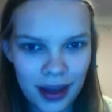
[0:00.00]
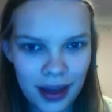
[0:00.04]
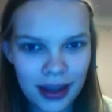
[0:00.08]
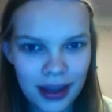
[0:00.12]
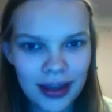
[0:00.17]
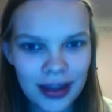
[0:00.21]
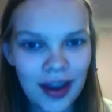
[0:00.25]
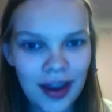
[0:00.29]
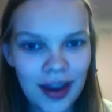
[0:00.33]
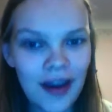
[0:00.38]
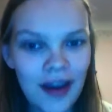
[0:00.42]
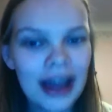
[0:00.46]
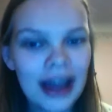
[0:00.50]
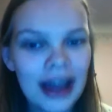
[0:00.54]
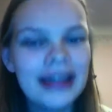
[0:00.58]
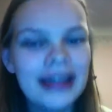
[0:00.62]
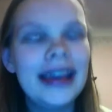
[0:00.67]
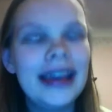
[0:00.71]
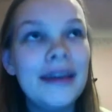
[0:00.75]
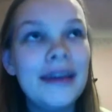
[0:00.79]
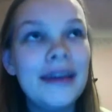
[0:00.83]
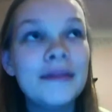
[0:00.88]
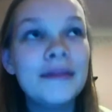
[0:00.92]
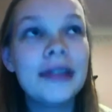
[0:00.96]
you know, I
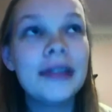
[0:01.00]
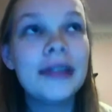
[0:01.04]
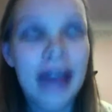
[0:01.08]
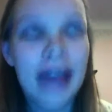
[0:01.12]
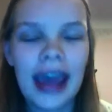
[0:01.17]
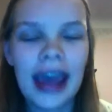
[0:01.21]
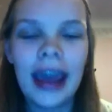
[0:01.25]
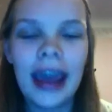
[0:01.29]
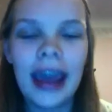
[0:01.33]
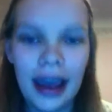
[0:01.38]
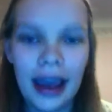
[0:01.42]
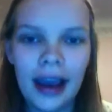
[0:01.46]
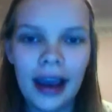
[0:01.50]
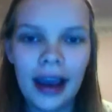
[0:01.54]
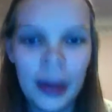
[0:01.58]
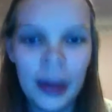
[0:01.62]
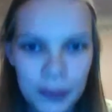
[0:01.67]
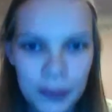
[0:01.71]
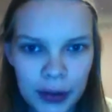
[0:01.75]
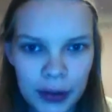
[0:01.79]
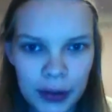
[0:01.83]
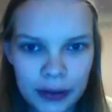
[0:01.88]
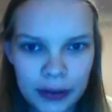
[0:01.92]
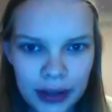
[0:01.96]
keep saying
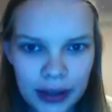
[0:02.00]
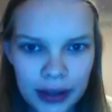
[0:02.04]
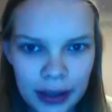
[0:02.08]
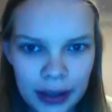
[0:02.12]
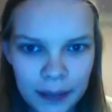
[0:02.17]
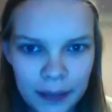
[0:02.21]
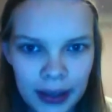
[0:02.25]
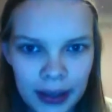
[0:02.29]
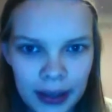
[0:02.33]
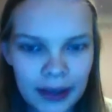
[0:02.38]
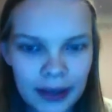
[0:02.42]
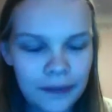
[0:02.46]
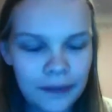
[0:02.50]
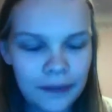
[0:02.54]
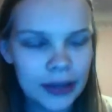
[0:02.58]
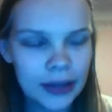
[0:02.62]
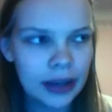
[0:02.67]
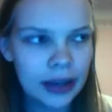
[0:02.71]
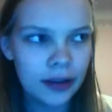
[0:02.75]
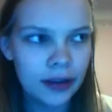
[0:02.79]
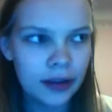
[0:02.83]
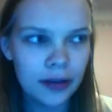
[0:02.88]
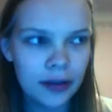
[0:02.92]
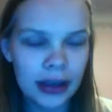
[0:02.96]
I'm going to keep making
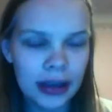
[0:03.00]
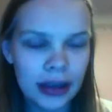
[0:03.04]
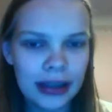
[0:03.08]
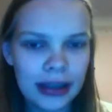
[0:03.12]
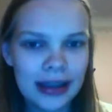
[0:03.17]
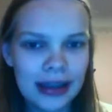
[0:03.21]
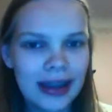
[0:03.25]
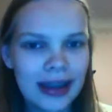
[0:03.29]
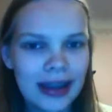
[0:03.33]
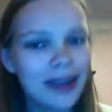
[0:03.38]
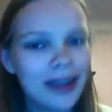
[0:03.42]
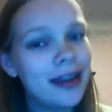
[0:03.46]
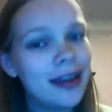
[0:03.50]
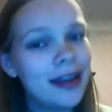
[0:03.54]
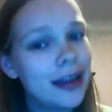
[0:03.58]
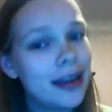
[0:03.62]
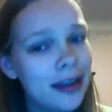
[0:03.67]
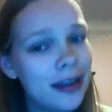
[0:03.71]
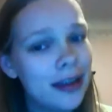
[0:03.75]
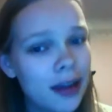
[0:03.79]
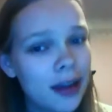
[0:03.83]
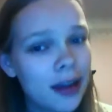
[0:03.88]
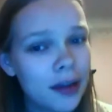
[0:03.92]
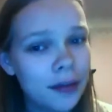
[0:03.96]
videos regularly, and then I
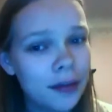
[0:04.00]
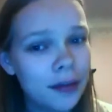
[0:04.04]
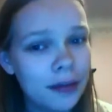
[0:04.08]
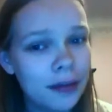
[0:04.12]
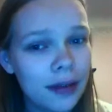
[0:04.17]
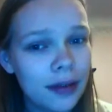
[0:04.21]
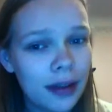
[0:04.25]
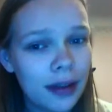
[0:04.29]
don't,